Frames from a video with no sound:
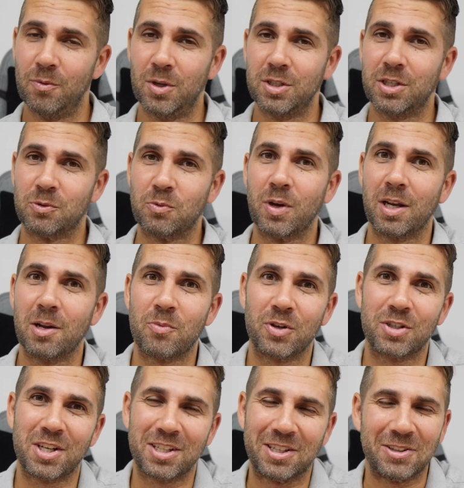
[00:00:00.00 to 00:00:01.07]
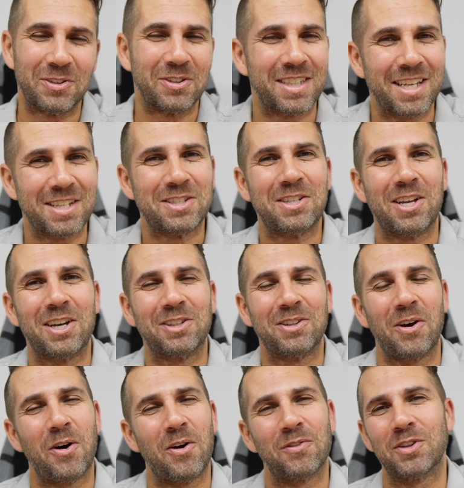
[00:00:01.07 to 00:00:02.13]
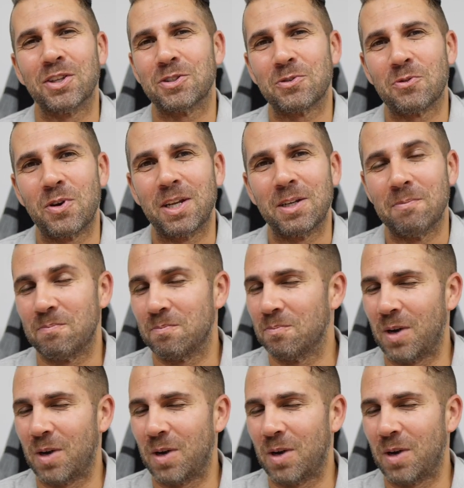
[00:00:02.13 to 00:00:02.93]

which is really appreciated on this side of the screen.